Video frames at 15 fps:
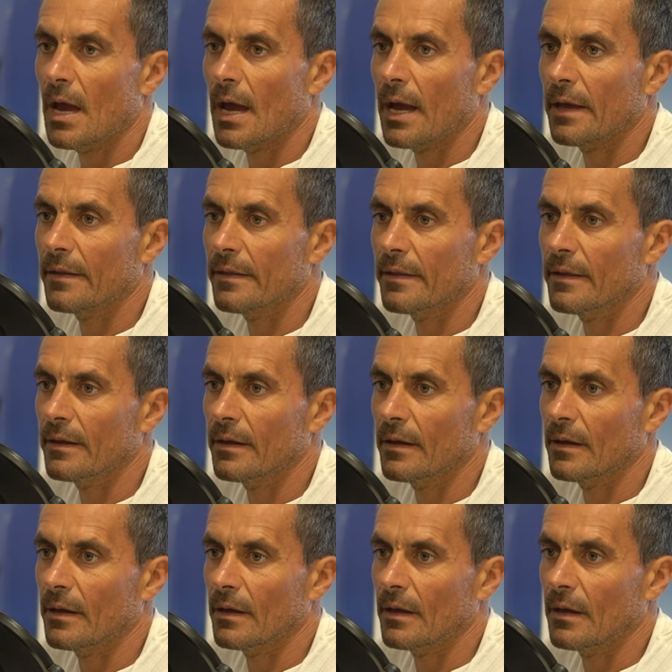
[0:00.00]
and uh,
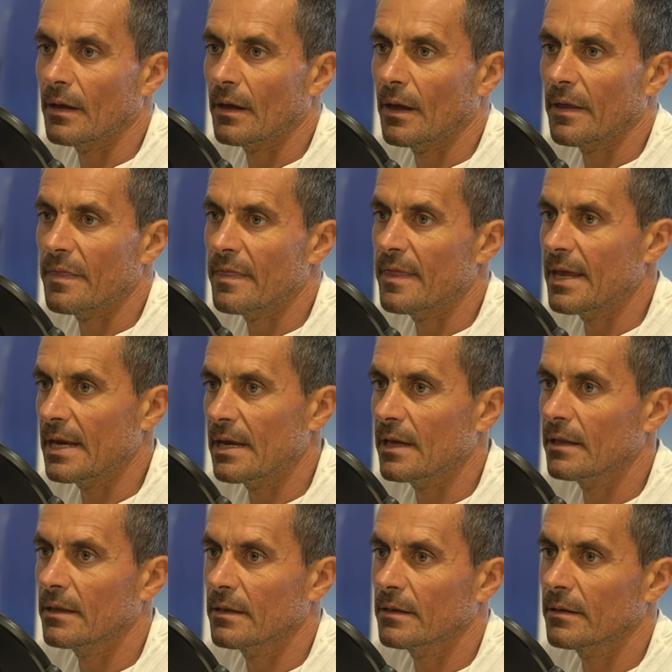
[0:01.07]
and they
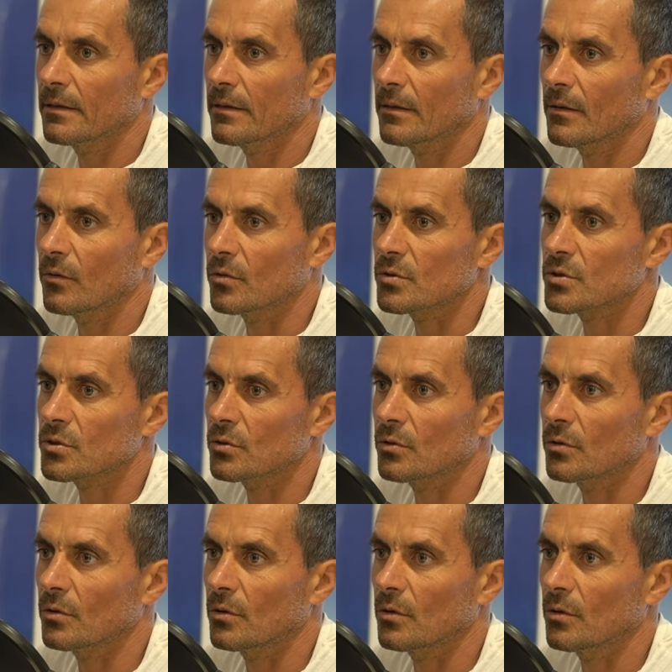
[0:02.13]
need
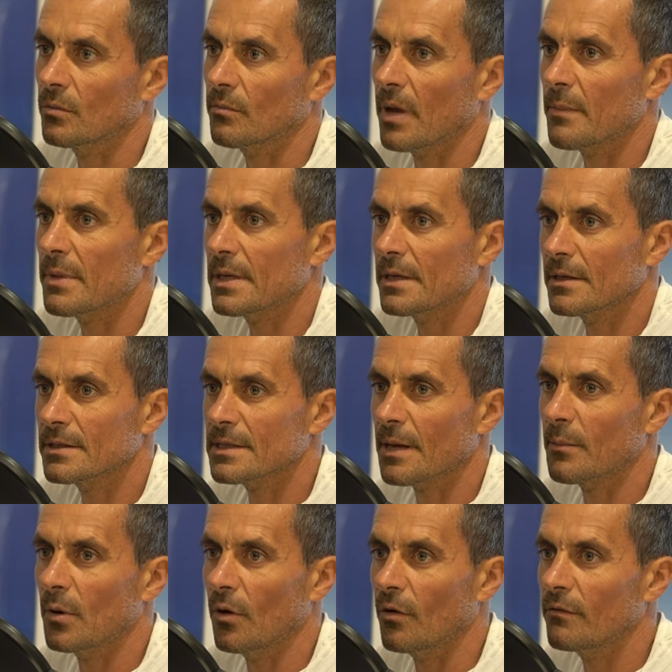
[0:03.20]
also maybe
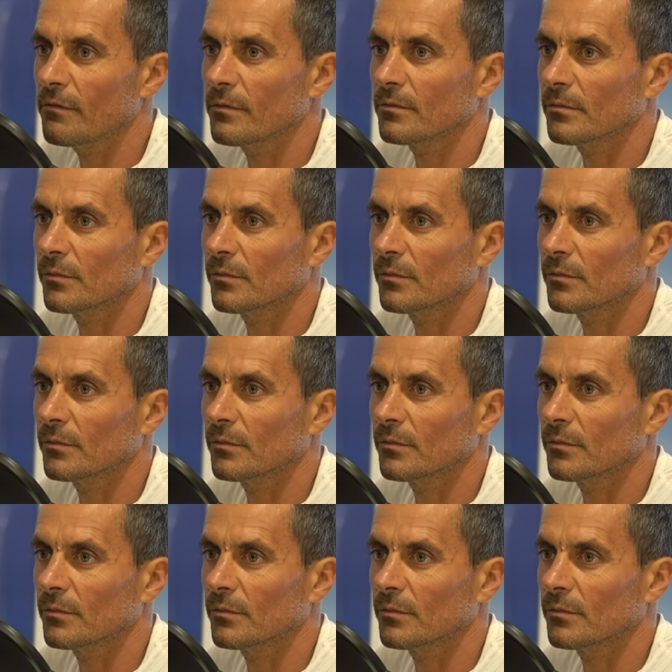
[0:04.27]
some love